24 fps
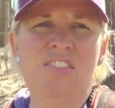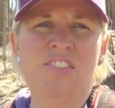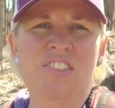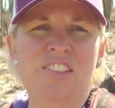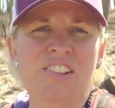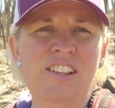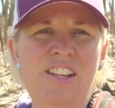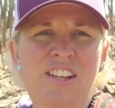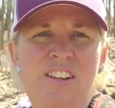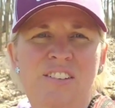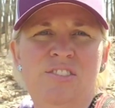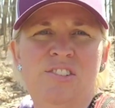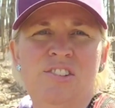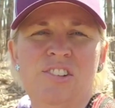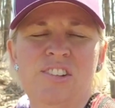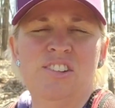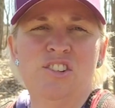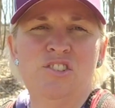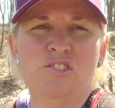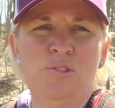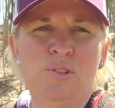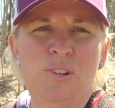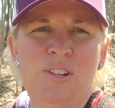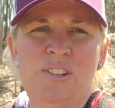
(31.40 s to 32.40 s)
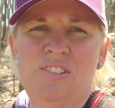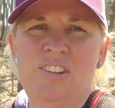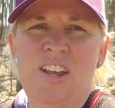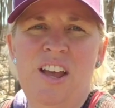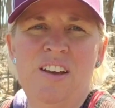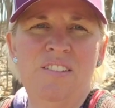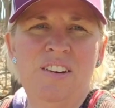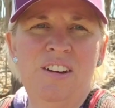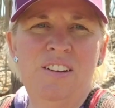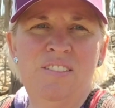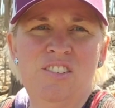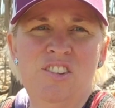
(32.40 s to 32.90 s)
that the leaves and the trees
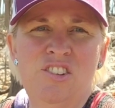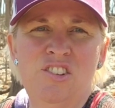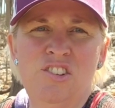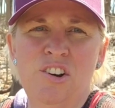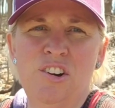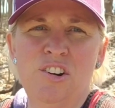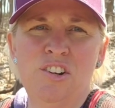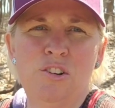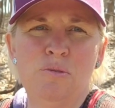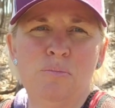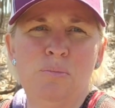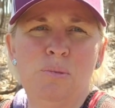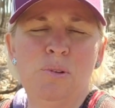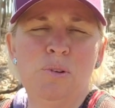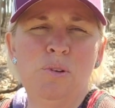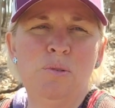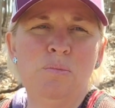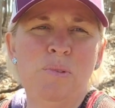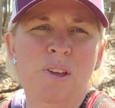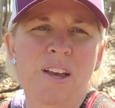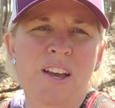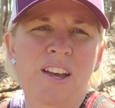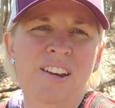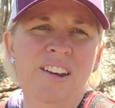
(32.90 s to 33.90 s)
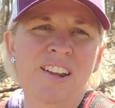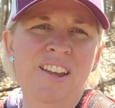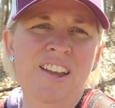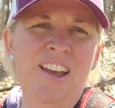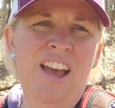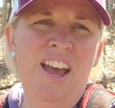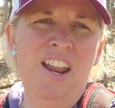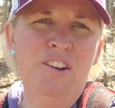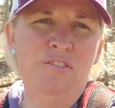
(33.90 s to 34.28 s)
haven't even started to bloom yet.